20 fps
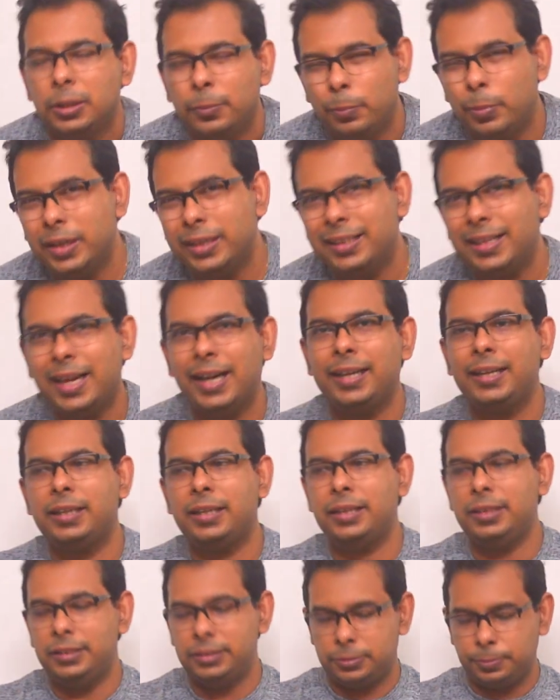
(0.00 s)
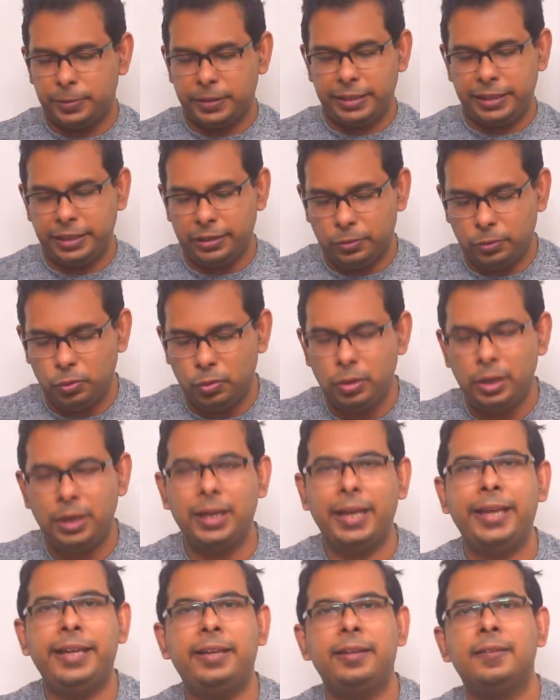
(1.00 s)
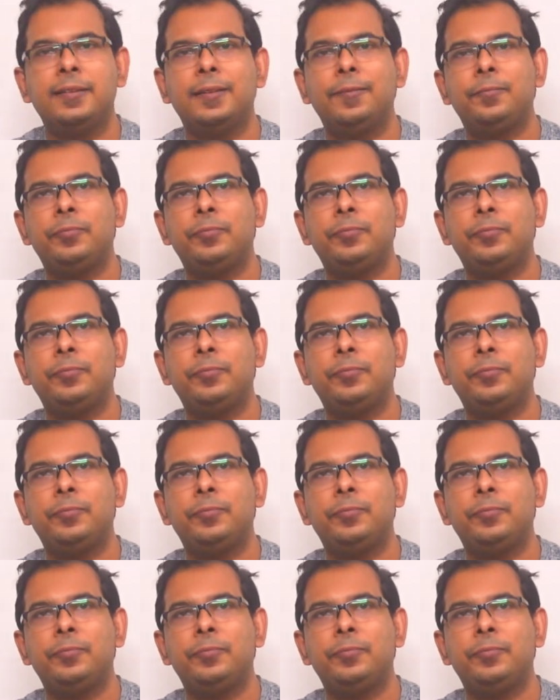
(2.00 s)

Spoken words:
but that is pretty old, like